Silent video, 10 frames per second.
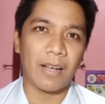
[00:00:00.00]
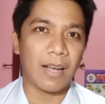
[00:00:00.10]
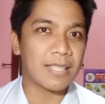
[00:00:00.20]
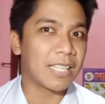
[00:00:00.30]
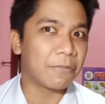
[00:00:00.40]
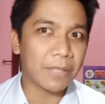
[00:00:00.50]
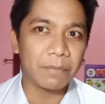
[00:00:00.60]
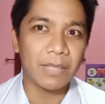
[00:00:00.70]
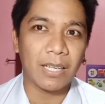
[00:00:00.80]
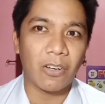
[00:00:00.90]
Aside from
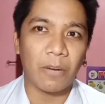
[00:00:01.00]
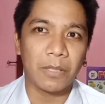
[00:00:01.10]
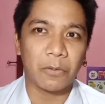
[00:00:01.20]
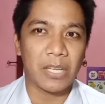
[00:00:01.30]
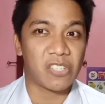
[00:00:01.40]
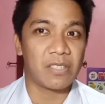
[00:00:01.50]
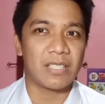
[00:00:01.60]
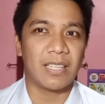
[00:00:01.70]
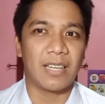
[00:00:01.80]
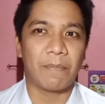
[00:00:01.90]
the common questions
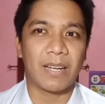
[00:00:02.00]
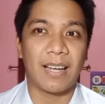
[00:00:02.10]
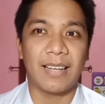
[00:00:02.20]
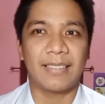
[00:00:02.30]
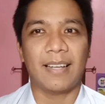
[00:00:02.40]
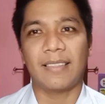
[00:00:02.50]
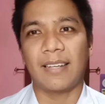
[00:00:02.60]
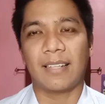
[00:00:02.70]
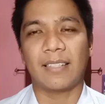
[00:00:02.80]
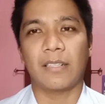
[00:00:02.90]
na napaghahandaan
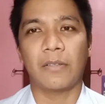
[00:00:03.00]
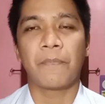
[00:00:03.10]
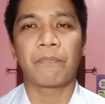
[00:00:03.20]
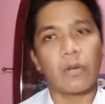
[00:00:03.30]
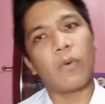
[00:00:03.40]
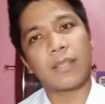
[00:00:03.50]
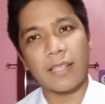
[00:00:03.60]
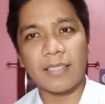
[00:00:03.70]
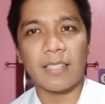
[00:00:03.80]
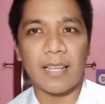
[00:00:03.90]
na natin, ano, what
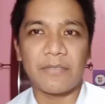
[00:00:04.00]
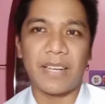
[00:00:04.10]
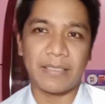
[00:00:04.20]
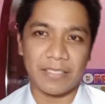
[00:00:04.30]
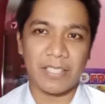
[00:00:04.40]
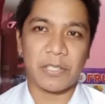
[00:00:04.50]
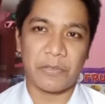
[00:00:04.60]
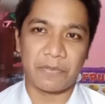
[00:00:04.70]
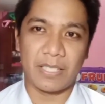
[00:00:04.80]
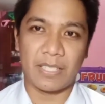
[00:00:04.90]
are the advantages
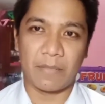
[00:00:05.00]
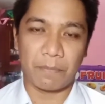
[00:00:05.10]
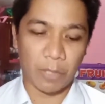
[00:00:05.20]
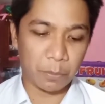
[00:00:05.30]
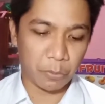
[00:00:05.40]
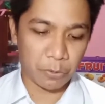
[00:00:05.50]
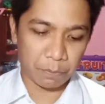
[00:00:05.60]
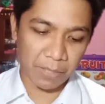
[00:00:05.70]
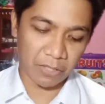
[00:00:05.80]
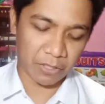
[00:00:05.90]
of this impromptu
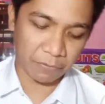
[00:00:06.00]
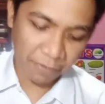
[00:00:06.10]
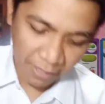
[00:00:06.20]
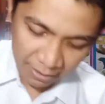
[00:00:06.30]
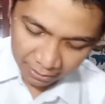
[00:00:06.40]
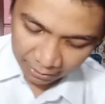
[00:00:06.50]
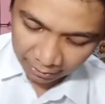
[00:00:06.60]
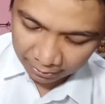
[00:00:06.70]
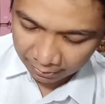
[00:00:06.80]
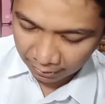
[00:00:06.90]
speech? First,
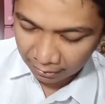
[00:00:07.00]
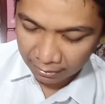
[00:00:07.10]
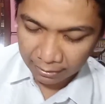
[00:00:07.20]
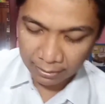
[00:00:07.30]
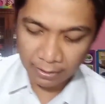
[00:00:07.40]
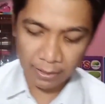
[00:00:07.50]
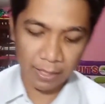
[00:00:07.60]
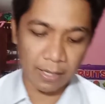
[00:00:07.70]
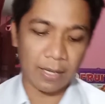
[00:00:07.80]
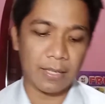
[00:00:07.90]
it's
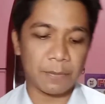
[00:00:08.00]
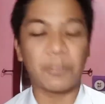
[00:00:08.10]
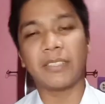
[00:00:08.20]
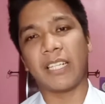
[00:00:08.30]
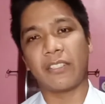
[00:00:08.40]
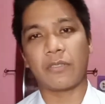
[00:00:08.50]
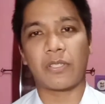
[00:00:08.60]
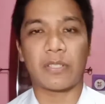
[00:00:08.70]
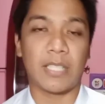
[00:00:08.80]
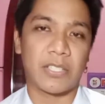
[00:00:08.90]
spontaneous
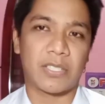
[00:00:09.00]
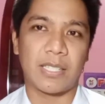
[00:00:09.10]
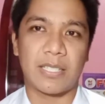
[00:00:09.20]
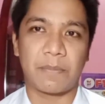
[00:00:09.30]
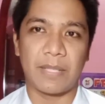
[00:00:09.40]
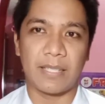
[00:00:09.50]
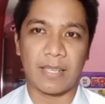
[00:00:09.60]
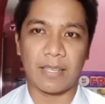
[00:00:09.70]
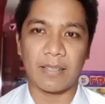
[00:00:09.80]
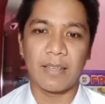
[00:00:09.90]
or natural
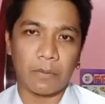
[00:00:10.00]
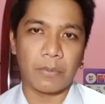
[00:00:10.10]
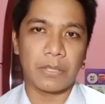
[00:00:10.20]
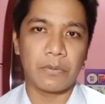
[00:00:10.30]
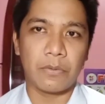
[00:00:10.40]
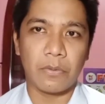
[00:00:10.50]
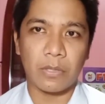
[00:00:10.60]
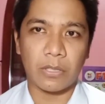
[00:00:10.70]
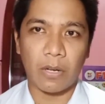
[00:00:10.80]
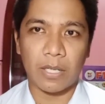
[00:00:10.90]
speaking. When you
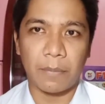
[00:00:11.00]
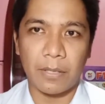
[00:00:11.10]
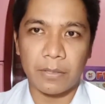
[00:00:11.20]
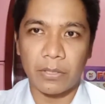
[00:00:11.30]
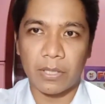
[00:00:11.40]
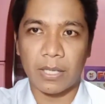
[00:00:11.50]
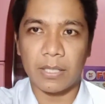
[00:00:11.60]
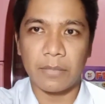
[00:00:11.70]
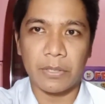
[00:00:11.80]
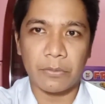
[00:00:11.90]
talk about your
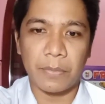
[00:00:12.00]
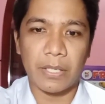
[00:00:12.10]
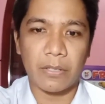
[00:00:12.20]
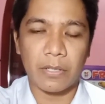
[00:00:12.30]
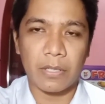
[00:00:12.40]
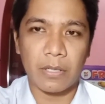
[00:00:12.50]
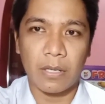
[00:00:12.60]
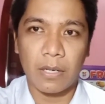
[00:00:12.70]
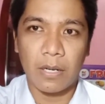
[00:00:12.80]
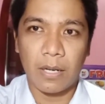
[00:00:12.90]
idea, when you make your
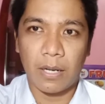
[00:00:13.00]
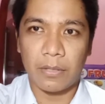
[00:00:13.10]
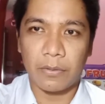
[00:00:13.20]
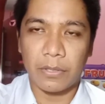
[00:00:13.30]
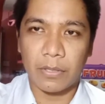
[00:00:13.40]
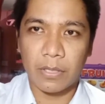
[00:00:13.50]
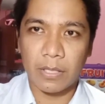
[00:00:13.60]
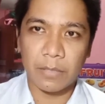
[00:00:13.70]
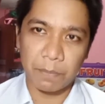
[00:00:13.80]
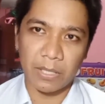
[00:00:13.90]

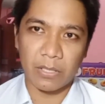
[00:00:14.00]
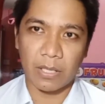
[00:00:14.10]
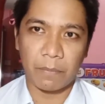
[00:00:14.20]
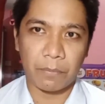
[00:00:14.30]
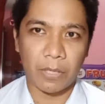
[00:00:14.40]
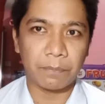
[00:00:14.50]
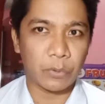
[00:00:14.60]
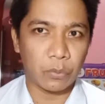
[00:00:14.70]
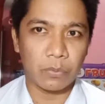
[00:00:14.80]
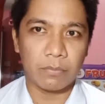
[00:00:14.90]
speech
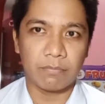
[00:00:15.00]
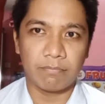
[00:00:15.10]
impromptu,